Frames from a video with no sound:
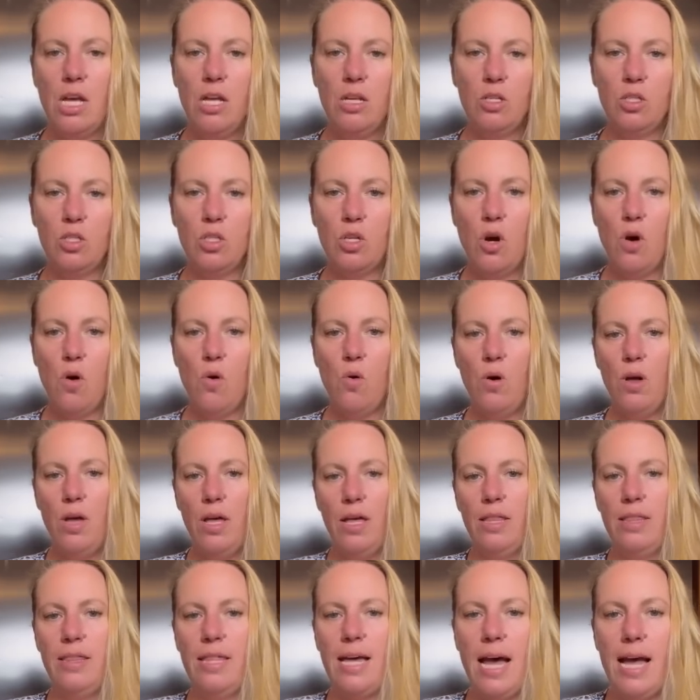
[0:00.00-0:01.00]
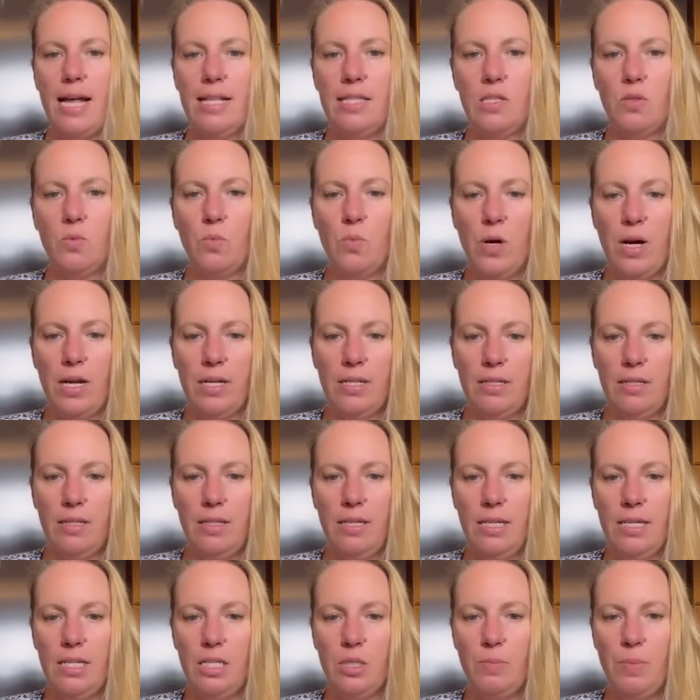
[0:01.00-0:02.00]
So that's what
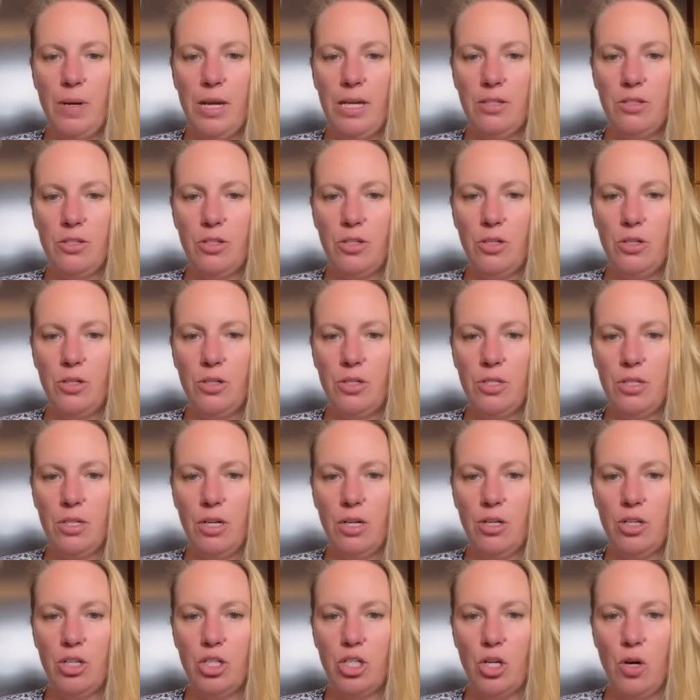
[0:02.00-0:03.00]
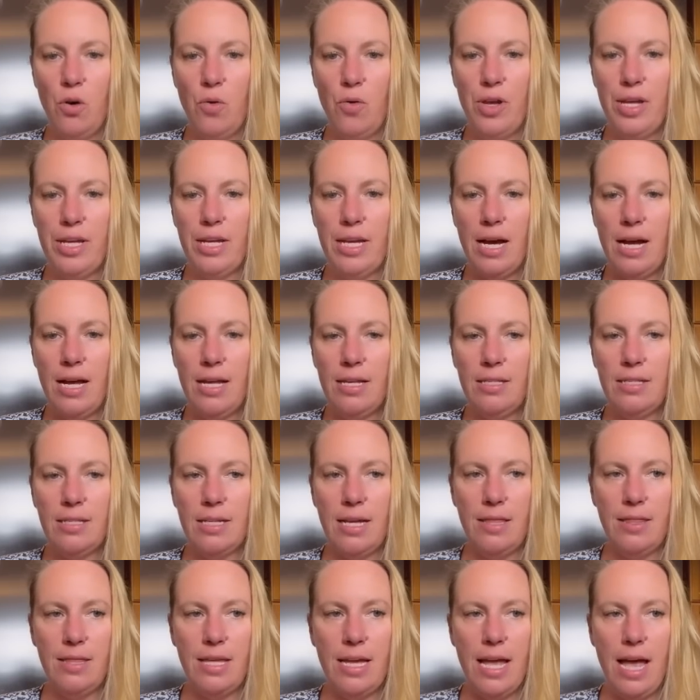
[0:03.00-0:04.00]
these pictures are showing us
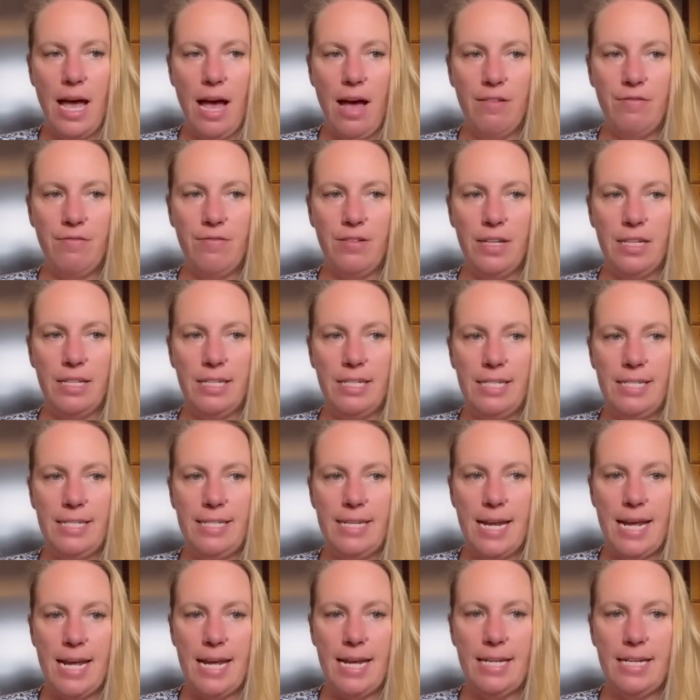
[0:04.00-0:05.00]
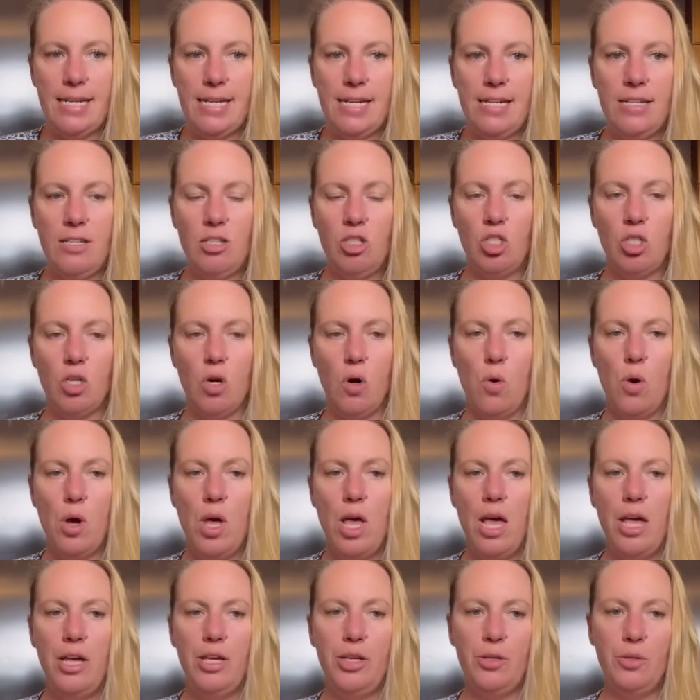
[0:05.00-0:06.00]
and they have it dated. So
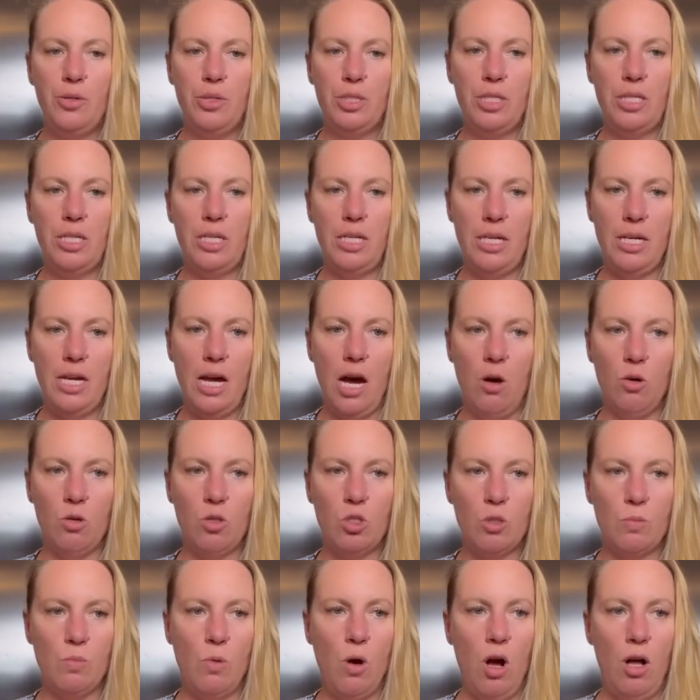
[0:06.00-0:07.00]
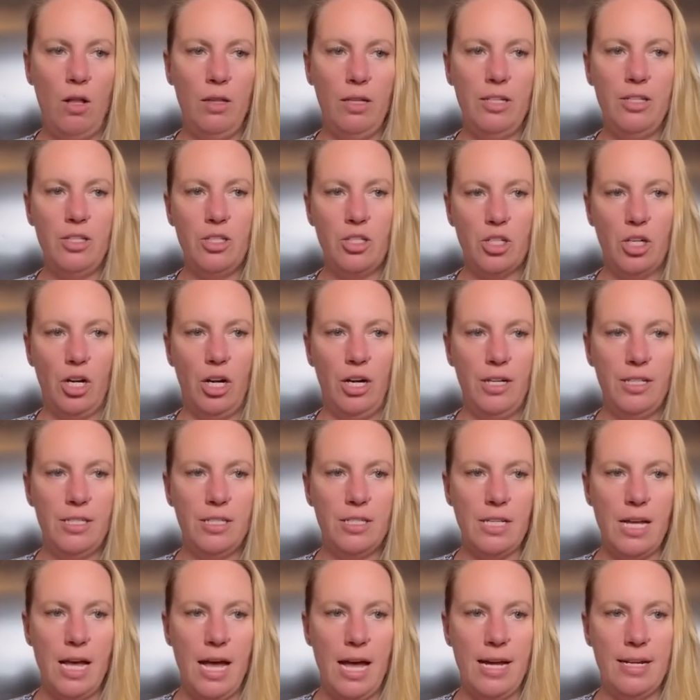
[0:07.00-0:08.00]
you see how small it
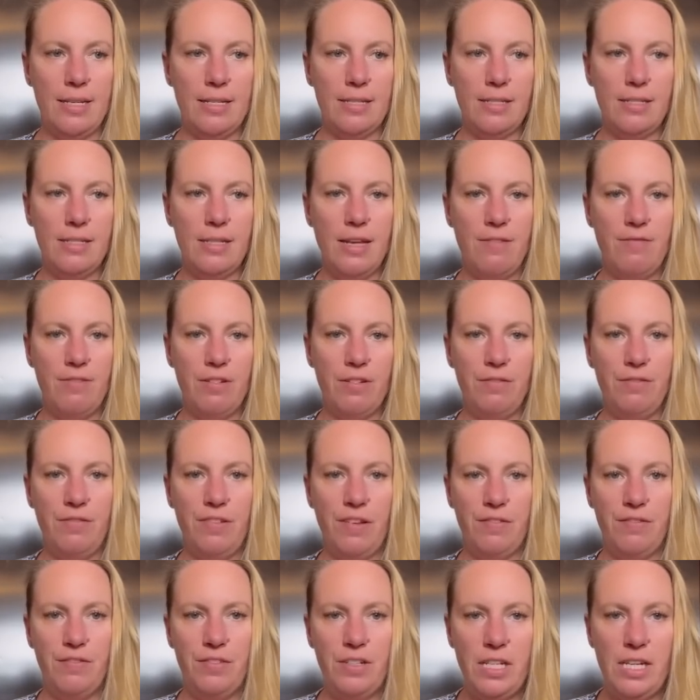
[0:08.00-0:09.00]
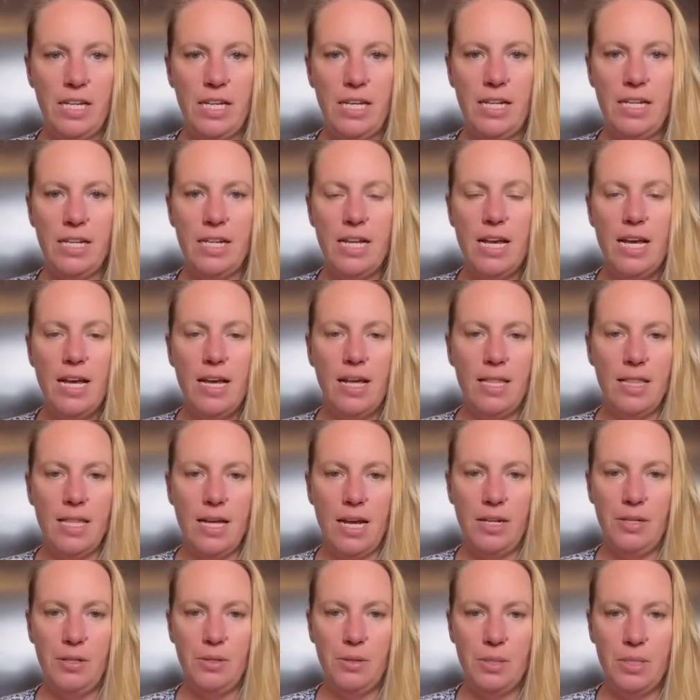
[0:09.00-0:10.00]
starts at 7.15,
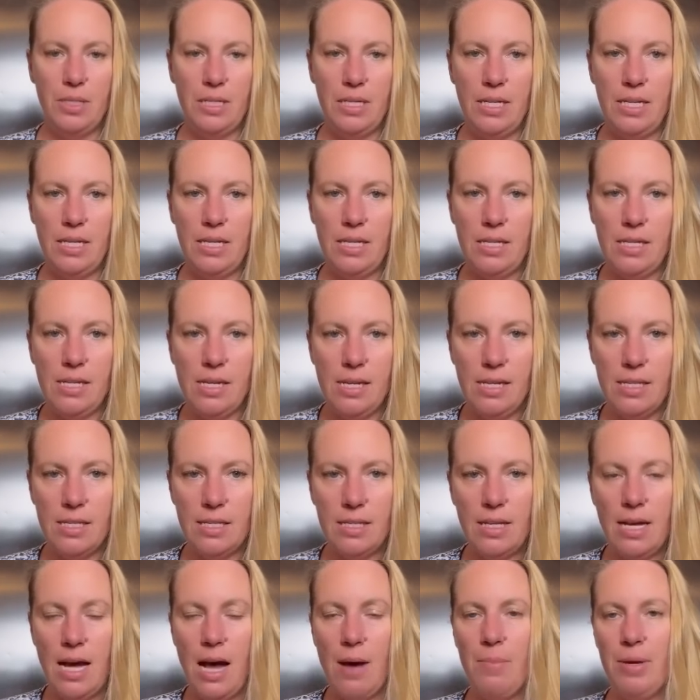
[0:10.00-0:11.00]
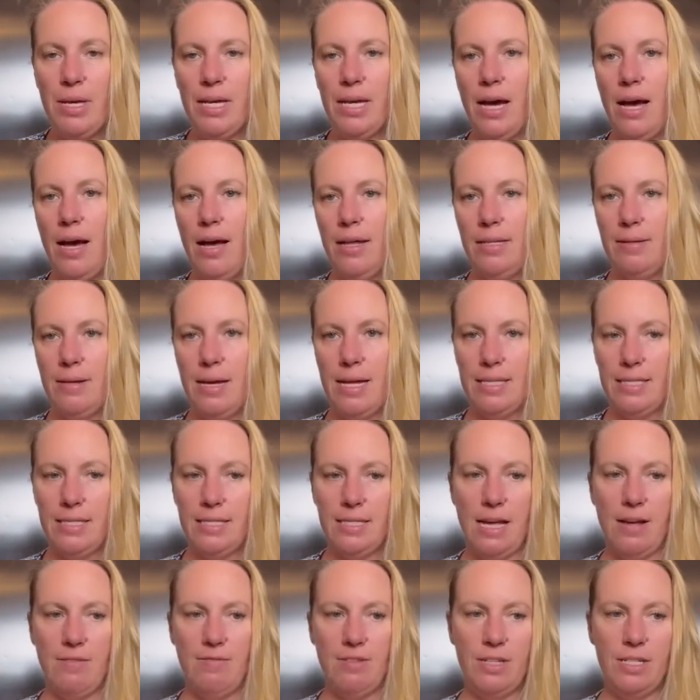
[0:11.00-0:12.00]
then you see it's coming out at
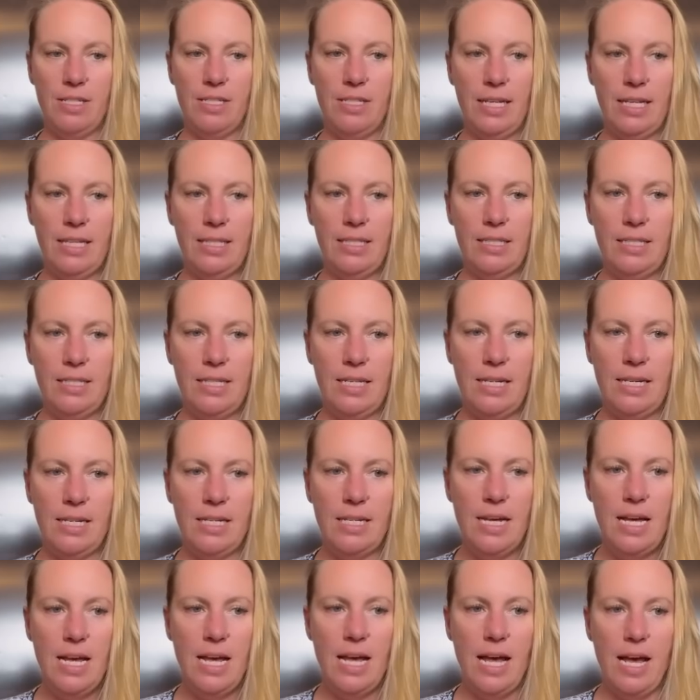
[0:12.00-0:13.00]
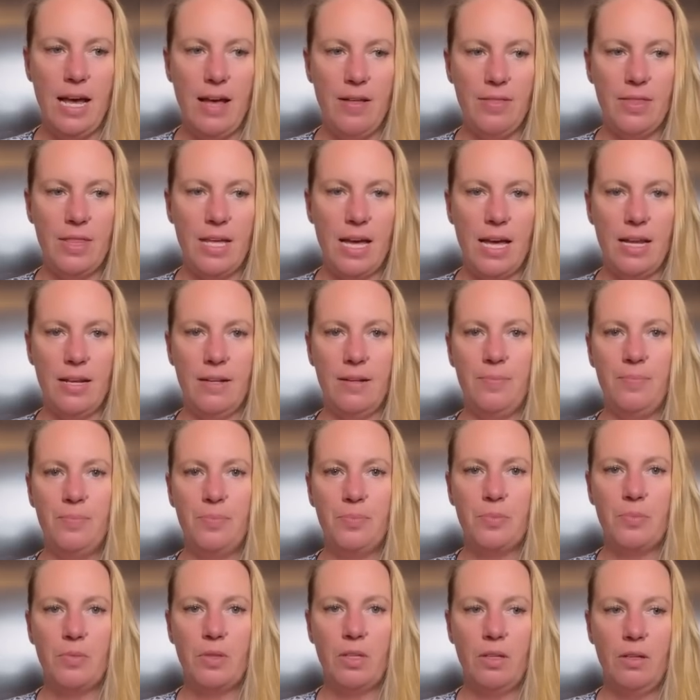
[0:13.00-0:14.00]
7.16 and then
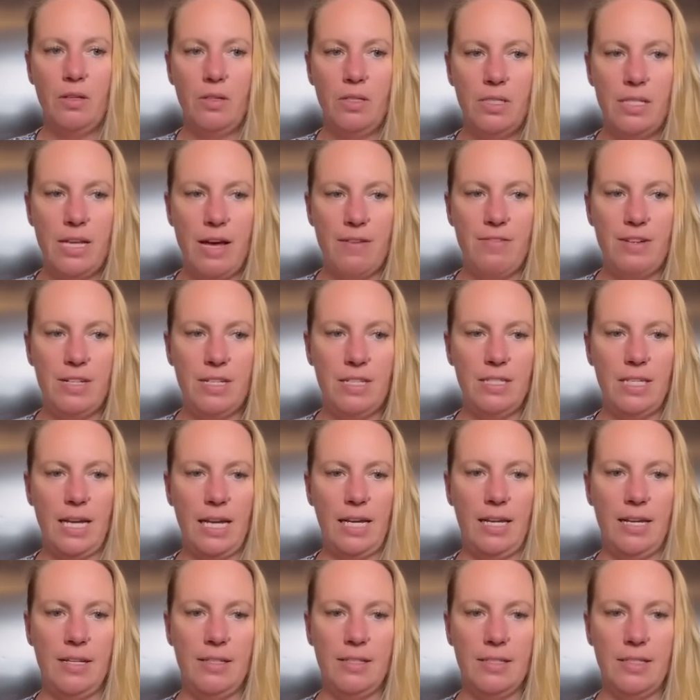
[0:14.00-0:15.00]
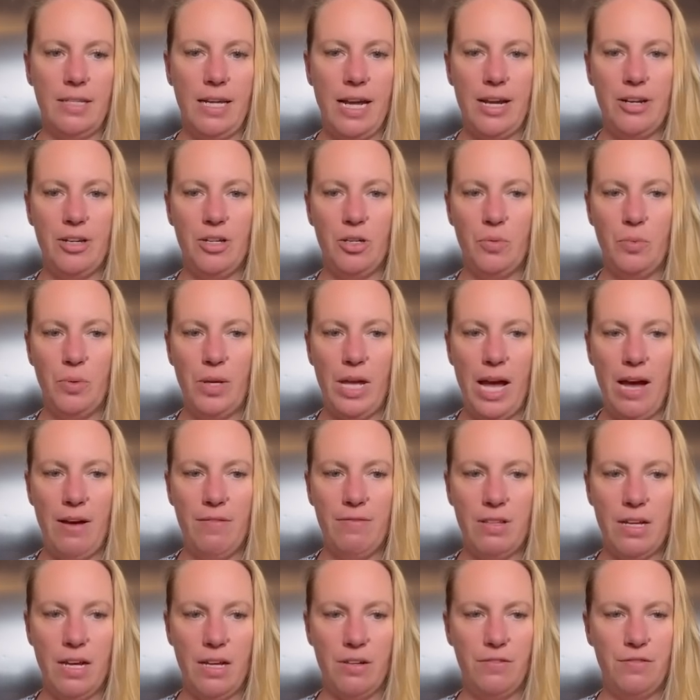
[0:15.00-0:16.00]
seven seconds later we
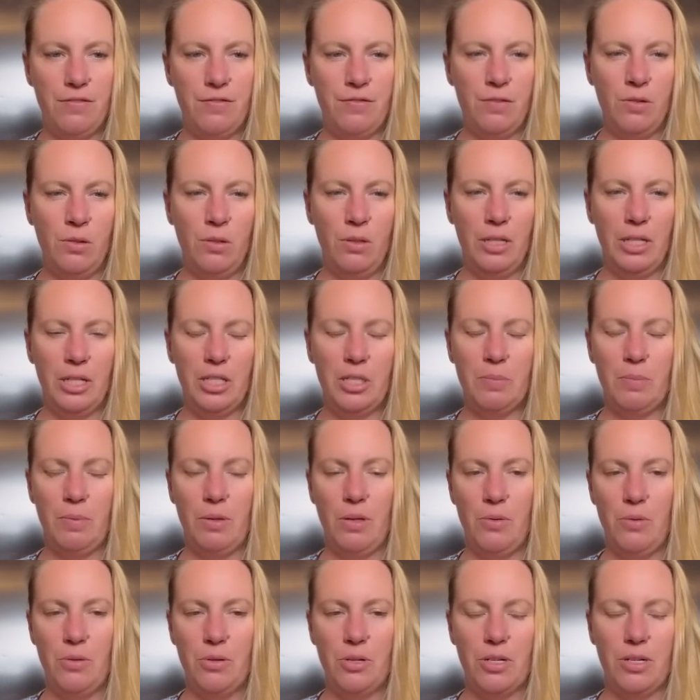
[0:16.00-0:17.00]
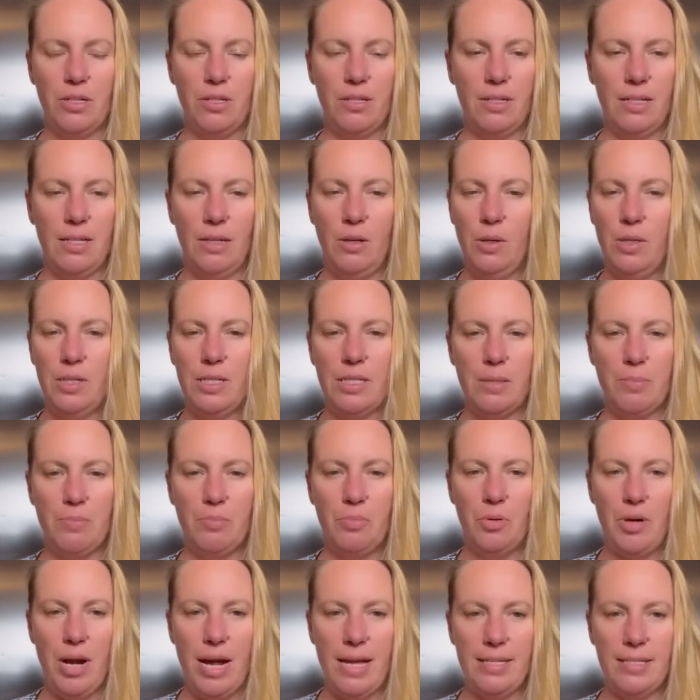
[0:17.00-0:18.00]
have that full explosion, looks
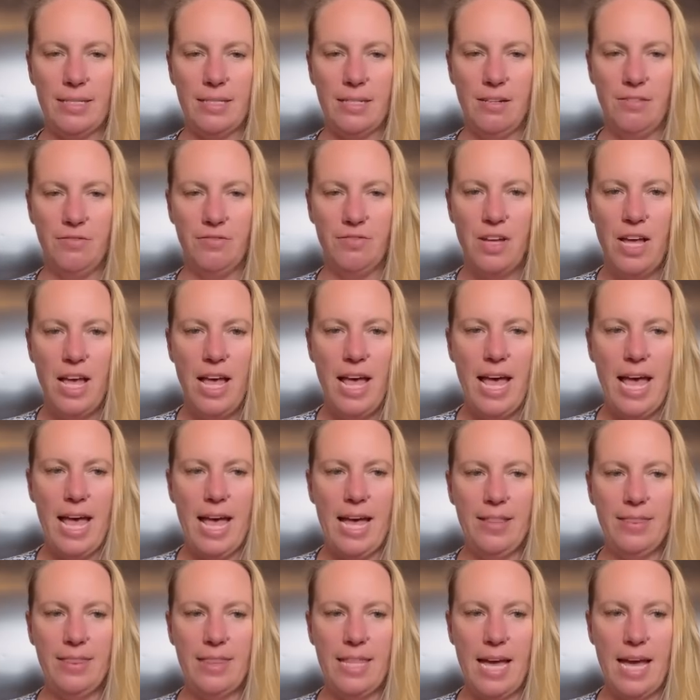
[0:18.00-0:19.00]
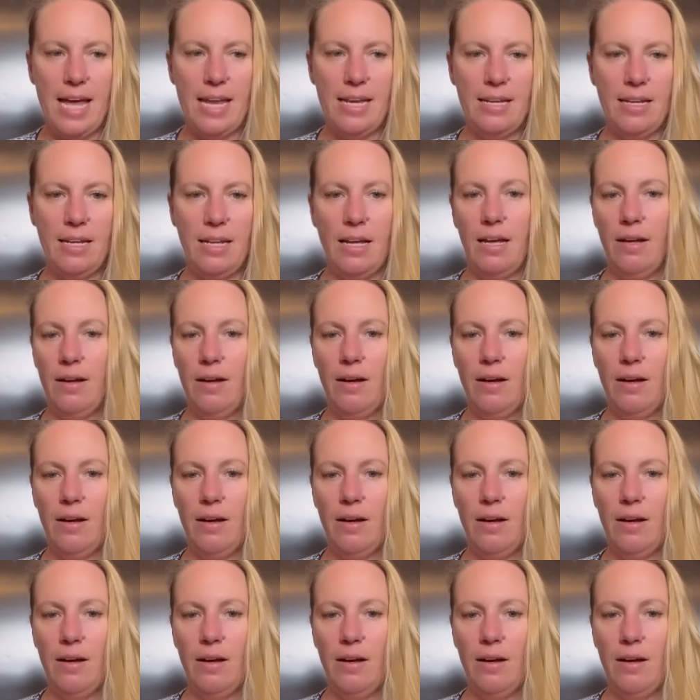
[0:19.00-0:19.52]
impressive. And then